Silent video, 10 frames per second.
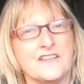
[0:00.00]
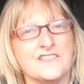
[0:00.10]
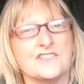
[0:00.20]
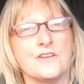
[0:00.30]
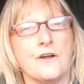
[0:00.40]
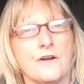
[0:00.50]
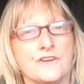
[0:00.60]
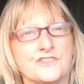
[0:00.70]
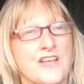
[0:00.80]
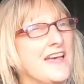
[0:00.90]

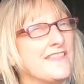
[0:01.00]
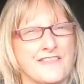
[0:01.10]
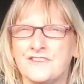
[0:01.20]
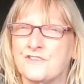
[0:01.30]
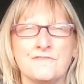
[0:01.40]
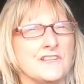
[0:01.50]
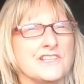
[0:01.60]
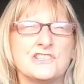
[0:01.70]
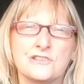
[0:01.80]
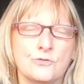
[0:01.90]
start. Things are
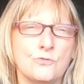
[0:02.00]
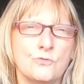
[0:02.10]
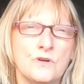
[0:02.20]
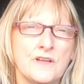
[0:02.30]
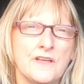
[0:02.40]
really slow